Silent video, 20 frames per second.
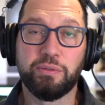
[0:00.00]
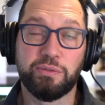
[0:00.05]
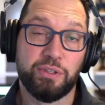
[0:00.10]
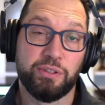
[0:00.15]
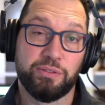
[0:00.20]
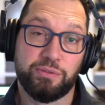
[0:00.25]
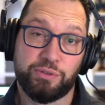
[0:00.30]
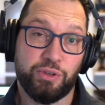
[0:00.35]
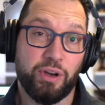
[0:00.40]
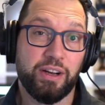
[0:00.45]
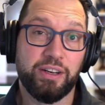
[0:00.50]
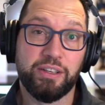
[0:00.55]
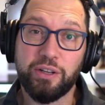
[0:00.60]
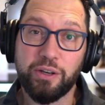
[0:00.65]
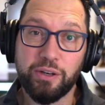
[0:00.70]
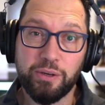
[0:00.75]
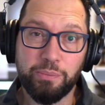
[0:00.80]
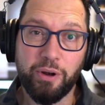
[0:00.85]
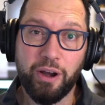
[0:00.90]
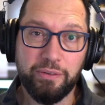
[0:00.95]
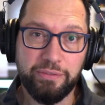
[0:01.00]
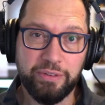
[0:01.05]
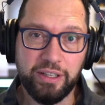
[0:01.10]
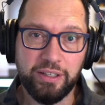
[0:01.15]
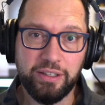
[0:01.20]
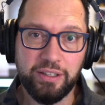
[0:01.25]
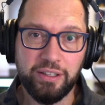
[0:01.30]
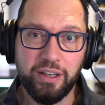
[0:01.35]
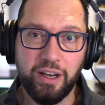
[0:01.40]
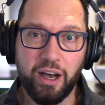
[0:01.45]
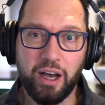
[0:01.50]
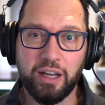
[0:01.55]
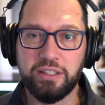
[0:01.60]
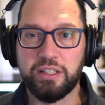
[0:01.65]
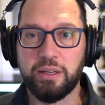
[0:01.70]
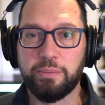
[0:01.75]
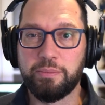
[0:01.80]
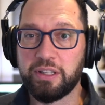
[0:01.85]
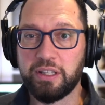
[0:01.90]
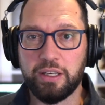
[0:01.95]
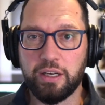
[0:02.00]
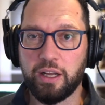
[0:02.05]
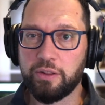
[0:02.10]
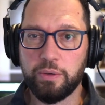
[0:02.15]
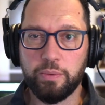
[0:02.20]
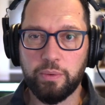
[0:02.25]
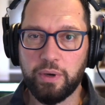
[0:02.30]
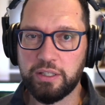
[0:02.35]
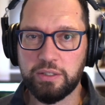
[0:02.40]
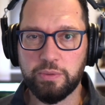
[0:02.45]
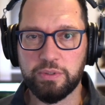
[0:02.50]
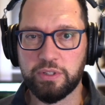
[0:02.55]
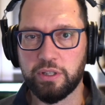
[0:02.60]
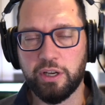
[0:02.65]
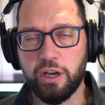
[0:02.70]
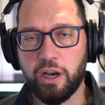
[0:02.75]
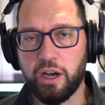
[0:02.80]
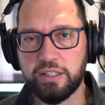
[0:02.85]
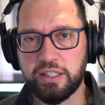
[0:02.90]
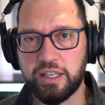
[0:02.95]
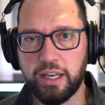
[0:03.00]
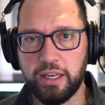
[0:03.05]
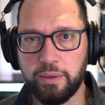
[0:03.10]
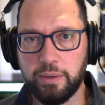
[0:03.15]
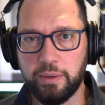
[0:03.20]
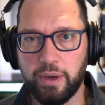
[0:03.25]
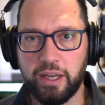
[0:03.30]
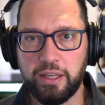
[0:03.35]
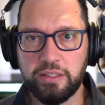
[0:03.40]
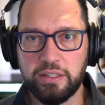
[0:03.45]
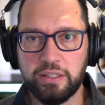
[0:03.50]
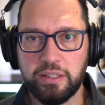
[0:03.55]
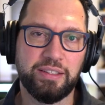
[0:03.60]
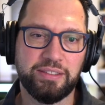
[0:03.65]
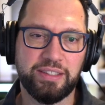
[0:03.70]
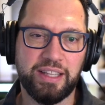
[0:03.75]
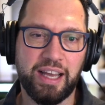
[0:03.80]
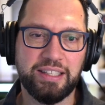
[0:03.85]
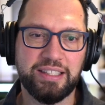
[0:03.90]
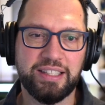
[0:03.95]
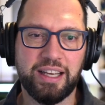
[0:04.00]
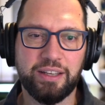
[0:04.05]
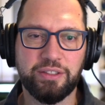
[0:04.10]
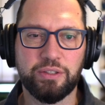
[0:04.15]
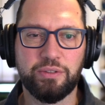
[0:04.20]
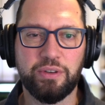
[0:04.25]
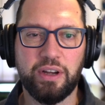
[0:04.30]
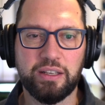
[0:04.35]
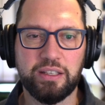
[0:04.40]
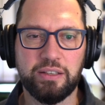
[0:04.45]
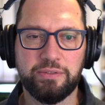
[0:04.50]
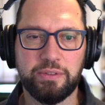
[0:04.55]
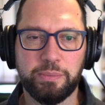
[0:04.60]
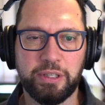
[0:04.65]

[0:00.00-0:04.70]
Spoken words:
trying to turn a profit on something that otherwise was a cost anyways, that sounds attractive to me.